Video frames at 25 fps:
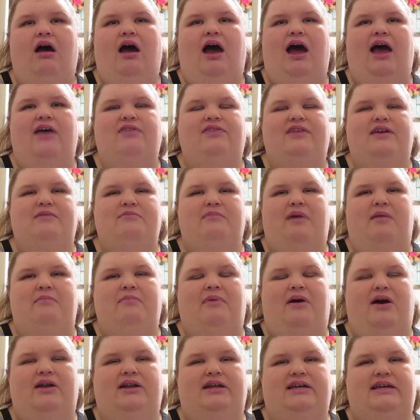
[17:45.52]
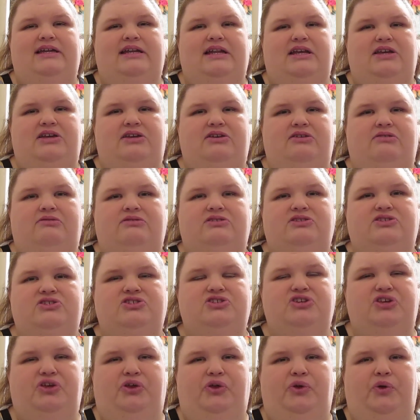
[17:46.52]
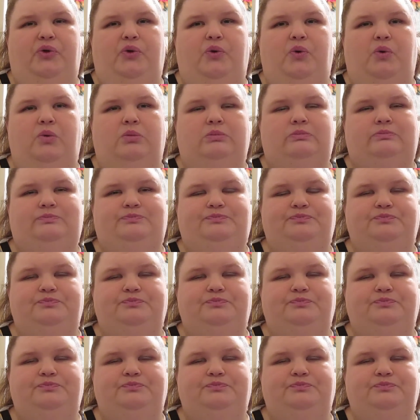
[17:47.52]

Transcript: I think my body getting used to